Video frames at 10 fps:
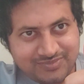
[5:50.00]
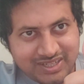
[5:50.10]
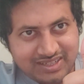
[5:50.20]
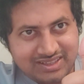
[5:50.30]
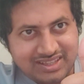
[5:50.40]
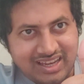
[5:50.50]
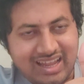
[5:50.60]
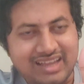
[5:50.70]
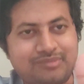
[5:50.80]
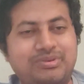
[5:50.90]
hit the
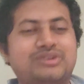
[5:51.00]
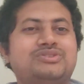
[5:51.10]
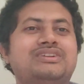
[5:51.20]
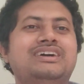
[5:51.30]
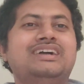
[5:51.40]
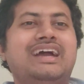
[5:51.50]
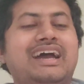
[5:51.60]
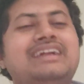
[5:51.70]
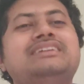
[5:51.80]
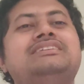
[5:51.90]
like button.
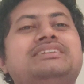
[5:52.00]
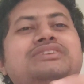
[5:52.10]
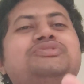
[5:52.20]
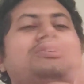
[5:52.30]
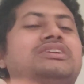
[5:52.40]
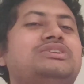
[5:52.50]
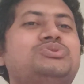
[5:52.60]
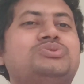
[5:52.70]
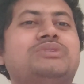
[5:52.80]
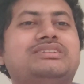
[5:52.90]
And if you are new
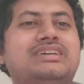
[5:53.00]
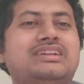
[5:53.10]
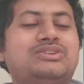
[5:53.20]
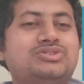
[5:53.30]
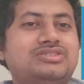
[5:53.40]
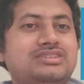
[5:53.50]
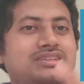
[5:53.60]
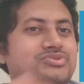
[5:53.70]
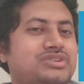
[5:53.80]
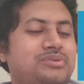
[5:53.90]
to my channel, consider
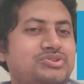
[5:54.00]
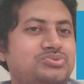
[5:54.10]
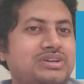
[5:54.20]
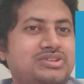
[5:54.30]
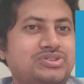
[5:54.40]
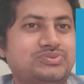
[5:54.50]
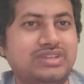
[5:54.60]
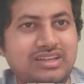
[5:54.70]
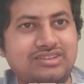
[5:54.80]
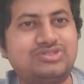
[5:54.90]
subscribing to my YouTube
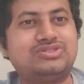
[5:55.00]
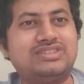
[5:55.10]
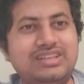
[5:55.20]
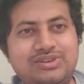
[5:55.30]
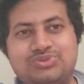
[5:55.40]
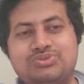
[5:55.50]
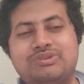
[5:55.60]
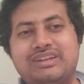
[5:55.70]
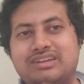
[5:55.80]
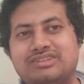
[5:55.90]
channel. See you to
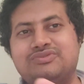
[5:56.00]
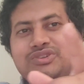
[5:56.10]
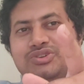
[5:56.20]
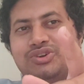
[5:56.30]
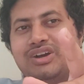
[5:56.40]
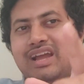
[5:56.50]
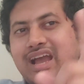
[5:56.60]
my next video.